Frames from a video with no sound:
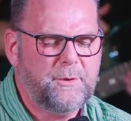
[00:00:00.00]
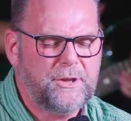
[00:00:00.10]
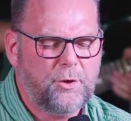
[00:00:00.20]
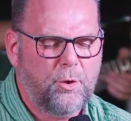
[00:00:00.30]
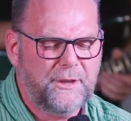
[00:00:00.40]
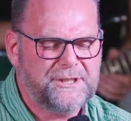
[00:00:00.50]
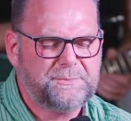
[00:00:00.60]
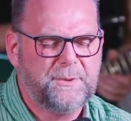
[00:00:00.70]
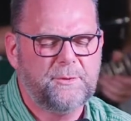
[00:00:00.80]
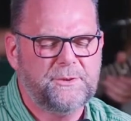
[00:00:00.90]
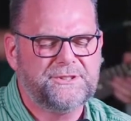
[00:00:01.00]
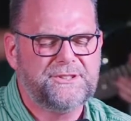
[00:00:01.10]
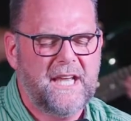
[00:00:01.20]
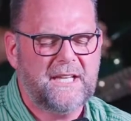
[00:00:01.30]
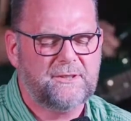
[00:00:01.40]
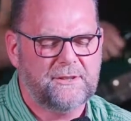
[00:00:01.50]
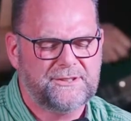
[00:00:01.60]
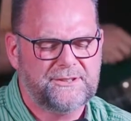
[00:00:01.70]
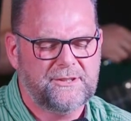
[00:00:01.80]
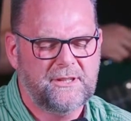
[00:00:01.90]
see what your Holy Spirit would say
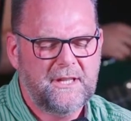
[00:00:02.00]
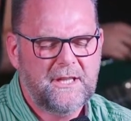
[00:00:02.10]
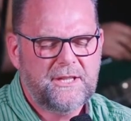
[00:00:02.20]
to us, to,